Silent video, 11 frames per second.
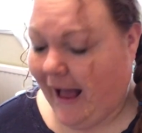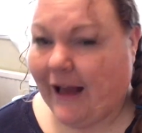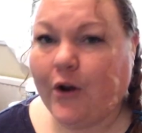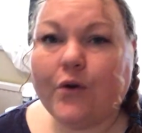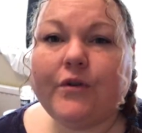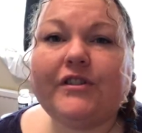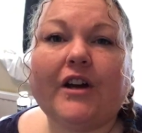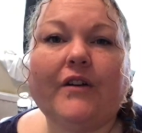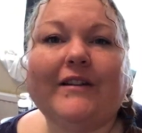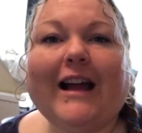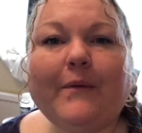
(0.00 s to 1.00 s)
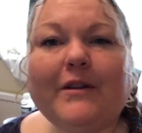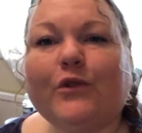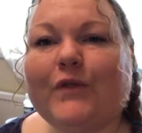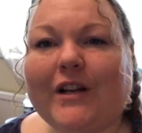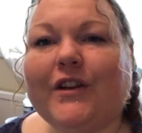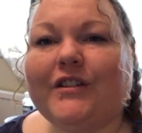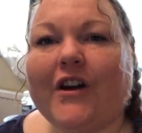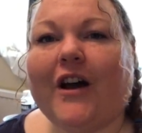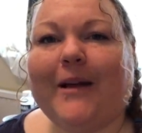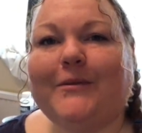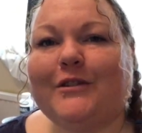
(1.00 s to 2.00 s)
And also, now is a really good
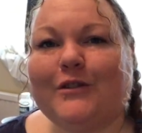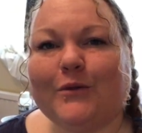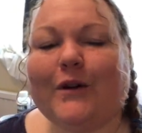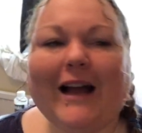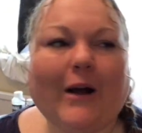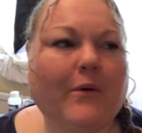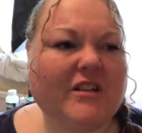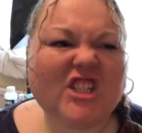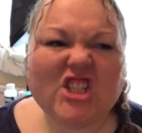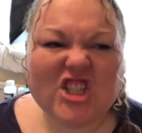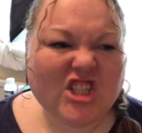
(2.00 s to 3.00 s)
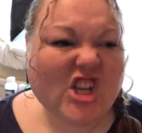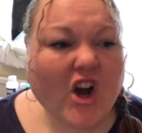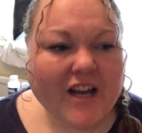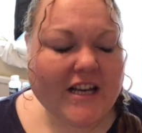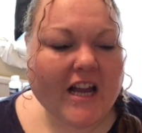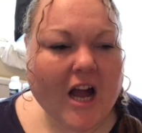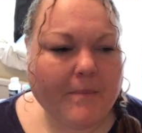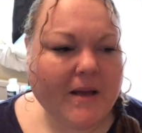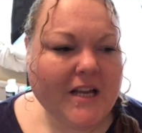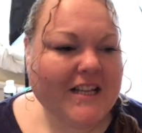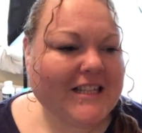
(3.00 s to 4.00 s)
time to sort out and just tidy up,